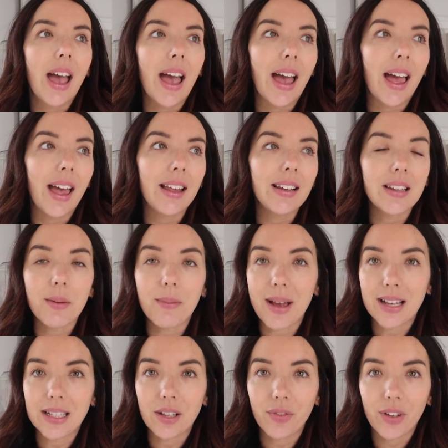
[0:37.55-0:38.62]
and
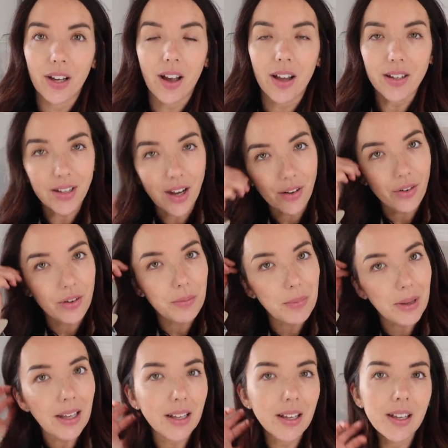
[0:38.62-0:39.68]
massively cutting down on
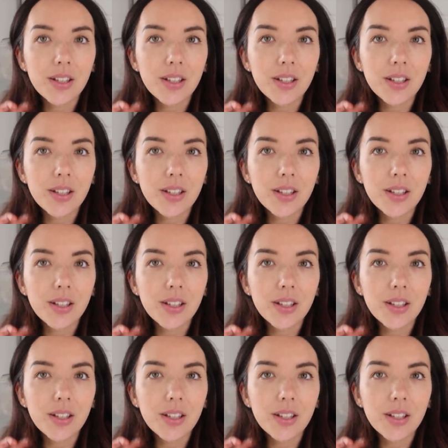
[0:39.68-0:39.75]
meat.